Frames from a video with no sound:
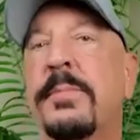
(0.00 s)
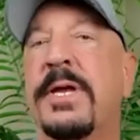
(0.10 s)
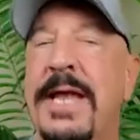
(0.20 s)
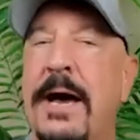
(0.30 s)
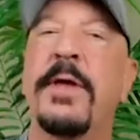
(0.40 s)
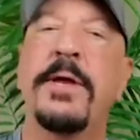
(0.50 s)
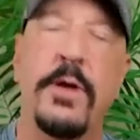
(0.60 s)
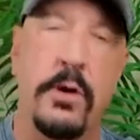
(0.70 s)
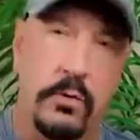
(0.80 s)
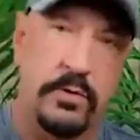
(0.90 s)
but now they
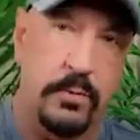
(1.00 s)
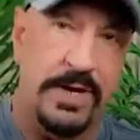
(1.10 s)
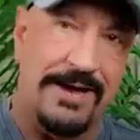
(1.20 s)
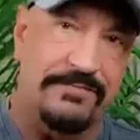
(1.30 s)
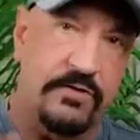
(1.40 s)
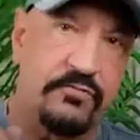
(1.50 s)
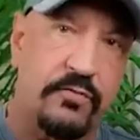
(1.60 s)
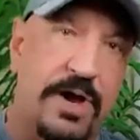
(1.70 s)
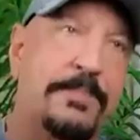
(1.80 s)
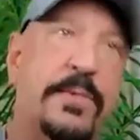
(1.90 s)
know that we have to
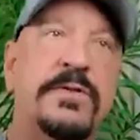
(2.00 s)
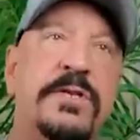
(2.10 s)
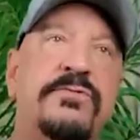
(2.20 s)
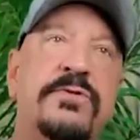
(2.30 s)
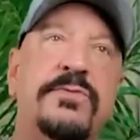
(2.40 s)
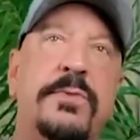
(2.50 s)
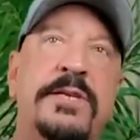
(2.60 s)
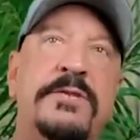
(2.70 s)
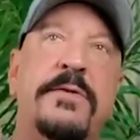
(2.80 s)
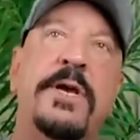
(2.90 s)
drop those interest
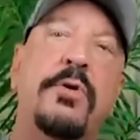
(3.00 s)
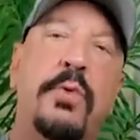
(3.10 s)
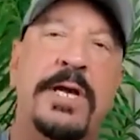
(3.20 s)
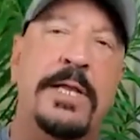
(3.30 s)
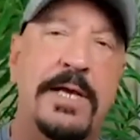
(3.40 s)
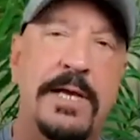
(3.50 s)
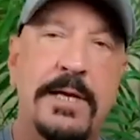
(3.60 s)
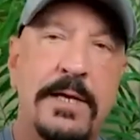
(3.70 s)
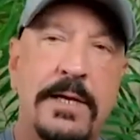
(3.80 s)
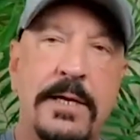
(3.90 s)
rates very quickly
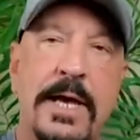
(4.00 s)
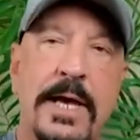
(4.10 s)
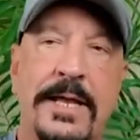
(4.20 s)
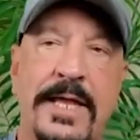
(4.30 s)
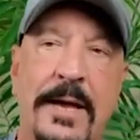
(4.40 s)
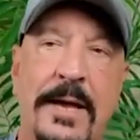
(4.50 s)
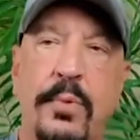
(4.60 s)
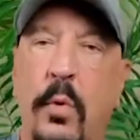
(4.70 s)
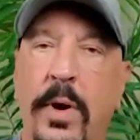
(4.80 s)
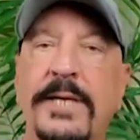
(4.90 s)
at that
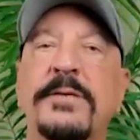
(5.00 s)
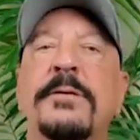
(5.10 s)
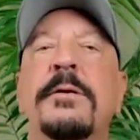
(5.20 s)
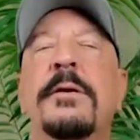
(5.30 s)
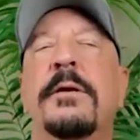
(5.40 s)
point.